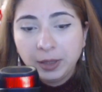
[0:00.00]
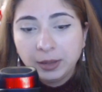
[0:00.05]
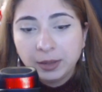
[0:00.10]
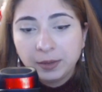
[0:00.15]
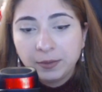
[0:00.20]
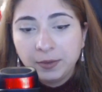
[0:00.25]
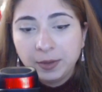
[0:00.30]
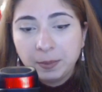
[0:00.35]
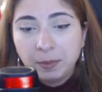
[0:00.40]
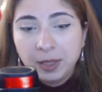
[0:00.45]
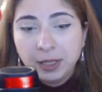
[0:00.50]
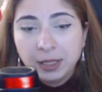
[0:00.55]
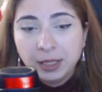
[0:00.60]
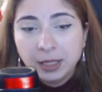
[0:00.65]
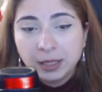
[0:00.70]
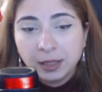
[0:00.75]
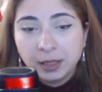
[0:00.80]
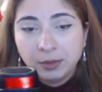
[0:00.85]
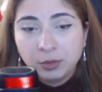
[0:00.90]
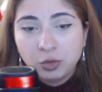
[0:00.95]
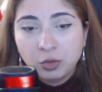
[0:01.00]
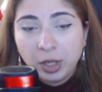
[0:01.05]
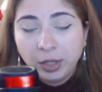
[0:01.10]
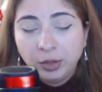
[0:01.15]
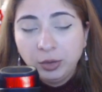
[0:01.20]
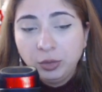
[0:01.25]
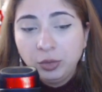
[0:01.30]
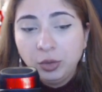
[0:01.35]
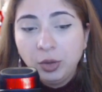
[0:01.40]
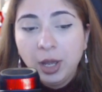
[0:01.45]
the pieces and try
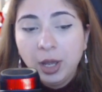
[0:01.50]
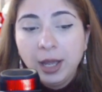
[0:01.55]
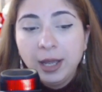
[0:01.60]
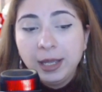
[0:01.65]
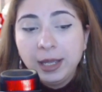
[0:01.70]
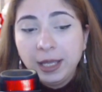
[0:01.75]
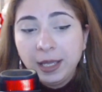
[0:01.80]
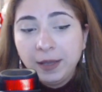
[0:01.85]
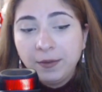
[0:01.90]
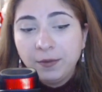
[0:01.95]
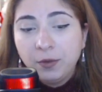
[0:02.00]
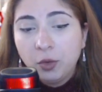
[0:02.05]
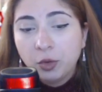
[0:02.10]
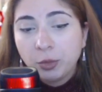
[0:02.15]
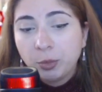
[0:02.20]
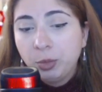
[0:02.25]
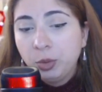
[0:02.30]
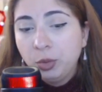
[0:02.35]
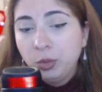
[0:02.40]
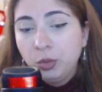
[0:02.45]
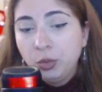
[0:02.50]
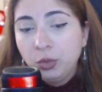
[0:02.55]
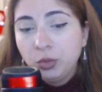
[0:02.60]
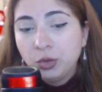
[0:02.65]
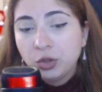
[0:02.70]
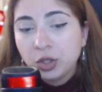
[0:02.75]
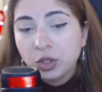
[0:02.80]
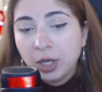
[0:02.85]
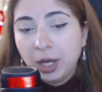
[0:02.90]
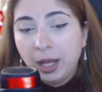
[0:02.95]
to do e4
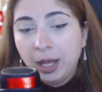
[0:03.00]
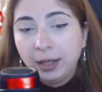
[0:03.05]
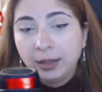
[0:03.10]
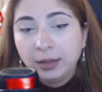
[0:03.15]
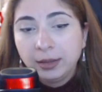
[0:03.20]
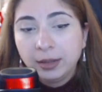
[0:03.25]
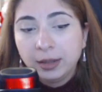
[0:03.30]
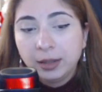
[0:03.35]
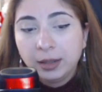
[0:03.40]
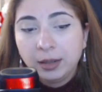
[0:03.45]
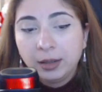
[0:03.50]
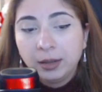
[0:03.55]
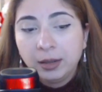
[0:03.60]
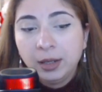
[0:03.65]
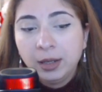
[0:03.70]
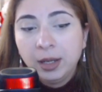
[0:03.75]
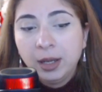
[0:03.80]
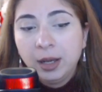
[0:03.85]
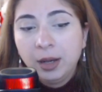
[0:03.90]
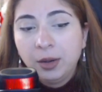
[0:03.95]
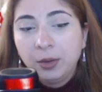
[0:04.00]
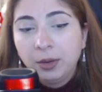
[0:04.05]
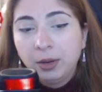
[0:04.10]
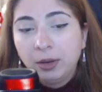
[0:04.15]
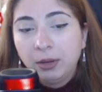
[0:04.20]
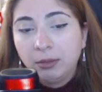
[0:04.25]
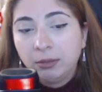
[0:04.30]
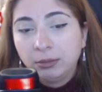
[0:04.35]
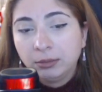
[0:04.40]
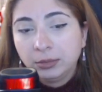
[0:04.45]
push and uh,
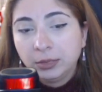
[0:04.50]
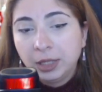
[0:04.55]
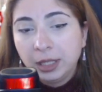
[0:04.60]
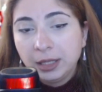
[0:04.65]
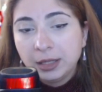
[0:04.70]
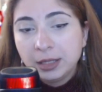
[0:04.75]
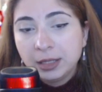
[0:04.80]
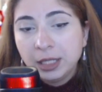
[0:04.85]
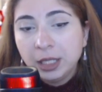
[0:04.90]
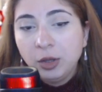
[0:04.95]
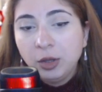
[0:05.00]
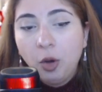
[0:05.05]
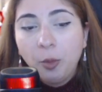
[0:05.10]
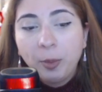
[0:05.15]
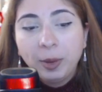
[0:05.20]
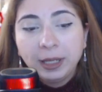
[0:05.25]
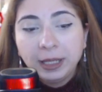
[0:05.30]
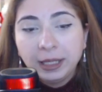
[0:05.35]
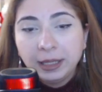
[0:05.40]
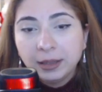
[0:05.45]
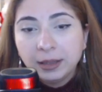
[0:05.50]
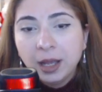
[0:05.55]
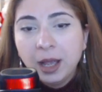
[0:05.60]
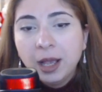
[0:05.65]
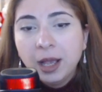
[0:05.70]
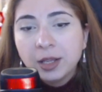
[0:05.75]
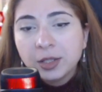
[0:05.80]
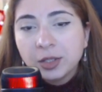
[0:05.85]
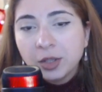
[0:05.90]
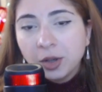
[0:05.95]
um, then still open it.
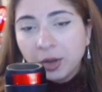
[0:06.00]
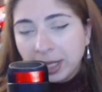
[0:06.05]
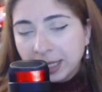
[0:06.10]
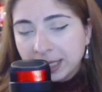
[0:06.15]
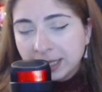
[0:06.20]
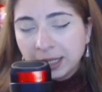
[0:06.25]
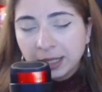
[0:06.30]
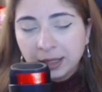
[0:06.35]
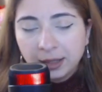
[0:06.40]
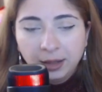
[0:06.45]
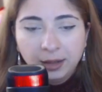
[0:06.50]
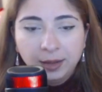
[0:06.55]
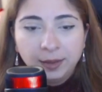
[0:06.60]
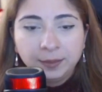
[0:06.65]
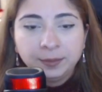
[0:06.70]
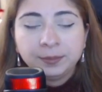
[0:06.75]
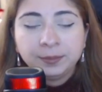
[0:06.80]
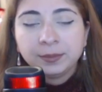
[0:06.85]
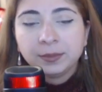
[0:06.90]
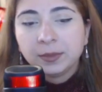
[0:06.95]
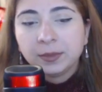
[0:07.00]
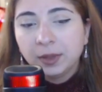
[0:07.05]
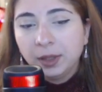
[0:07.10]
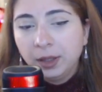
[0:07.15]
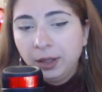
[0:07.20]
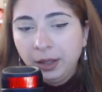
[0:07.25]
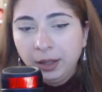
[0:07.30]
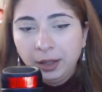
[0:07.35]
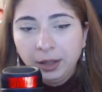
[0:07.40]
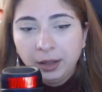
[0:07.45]
So it's like, um,
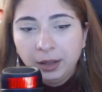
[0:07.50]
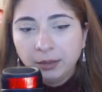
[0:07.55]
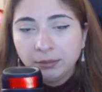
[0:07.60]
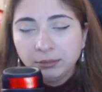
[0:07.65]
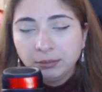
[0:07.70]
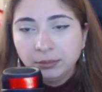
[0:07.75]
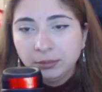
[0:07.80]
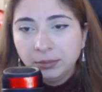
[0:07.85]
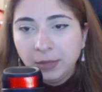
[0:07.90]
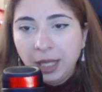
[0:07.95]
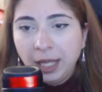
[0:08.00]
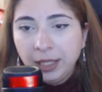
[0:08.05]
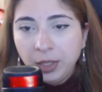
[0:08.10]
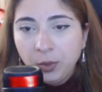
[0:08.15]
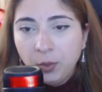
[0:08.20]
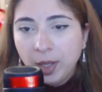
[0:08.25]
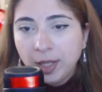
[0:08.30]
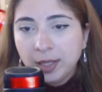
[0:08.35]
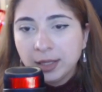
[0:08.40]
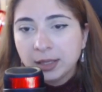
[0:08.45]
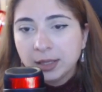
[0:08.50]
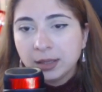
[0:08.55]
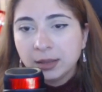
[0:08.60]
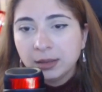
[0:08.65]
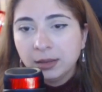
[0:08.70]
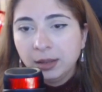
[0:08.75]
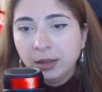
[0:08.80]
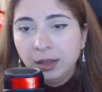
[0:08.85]
um, anyways,